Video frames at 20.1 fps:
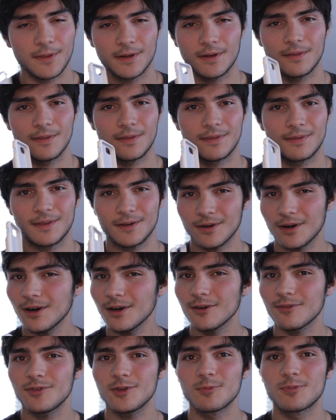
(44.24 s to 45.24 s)
there
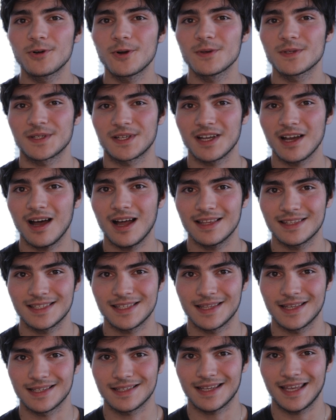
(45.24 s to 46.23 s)
are a few pros and cons
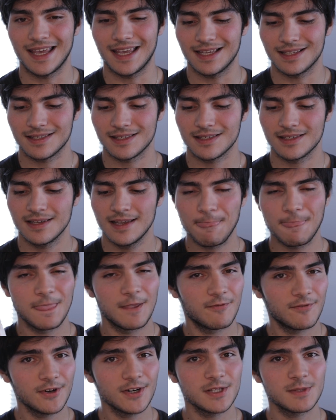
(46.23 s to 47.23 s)
to this case.
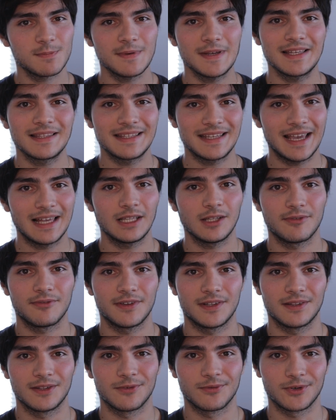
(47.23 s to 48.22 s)
The first being the
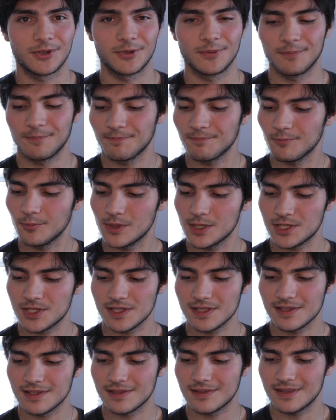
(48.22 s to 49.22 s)
elephant in the room, which
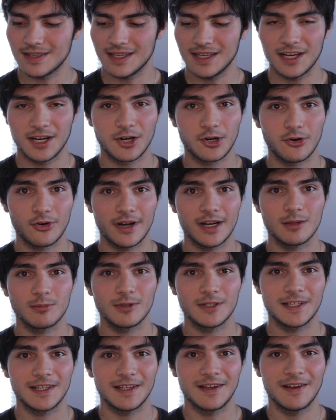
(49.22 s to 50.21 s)
is the
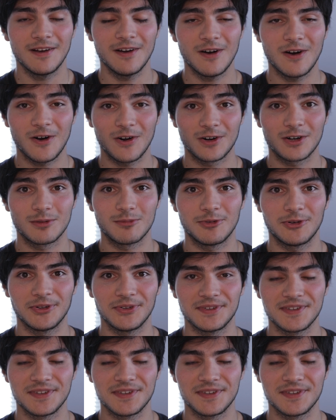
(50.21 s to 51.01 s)
incredibly horrible